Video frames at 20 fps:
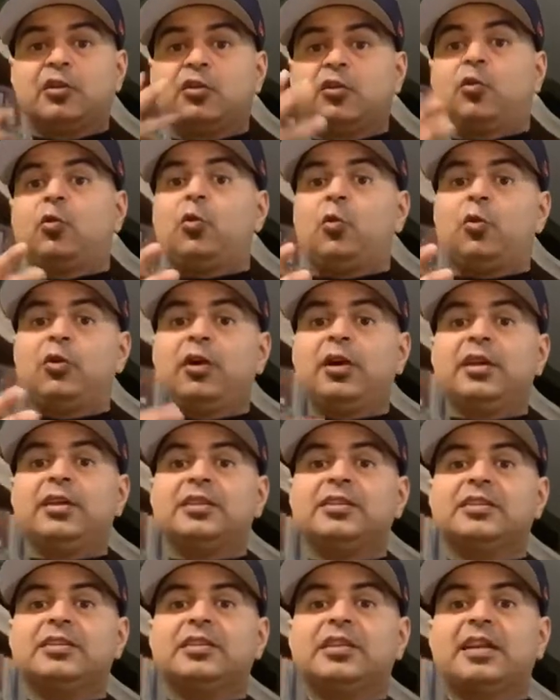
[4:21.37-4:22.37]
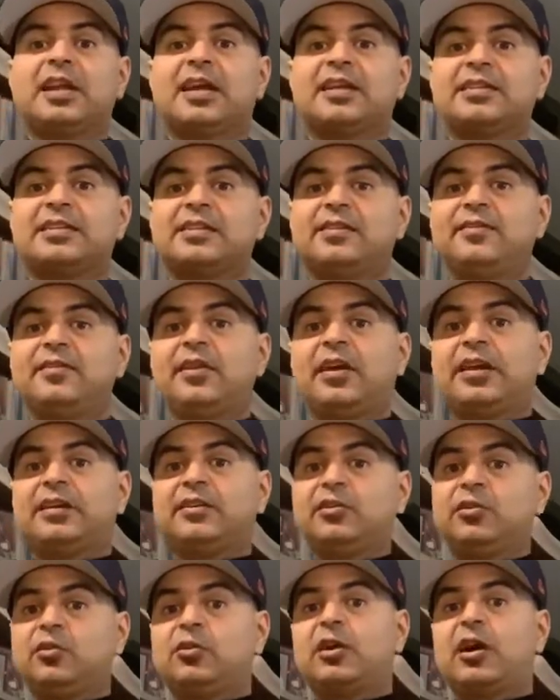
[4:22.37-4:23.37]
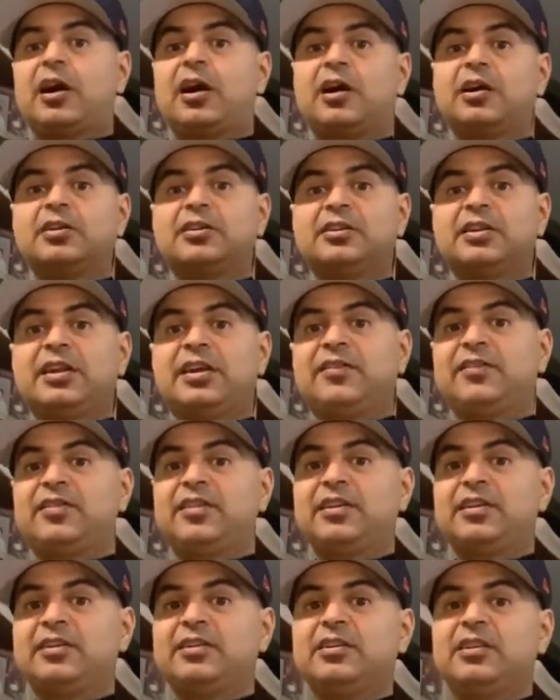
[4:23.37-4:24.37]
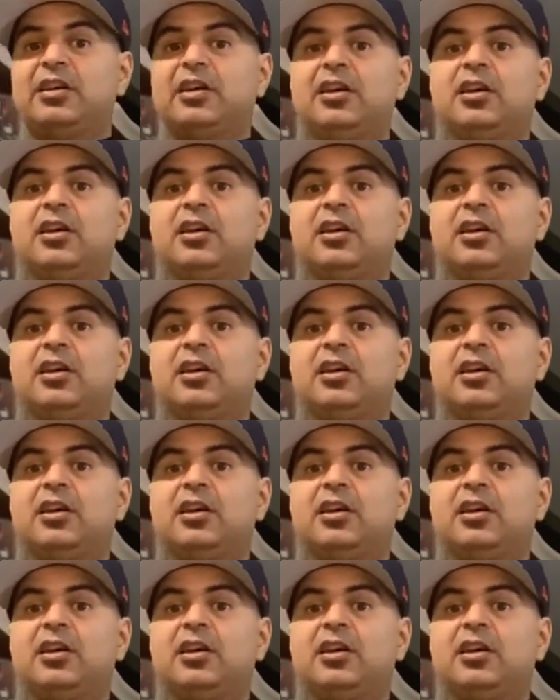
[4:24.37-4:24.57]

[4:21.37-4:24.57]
toys and that stuff, like new cars and everything.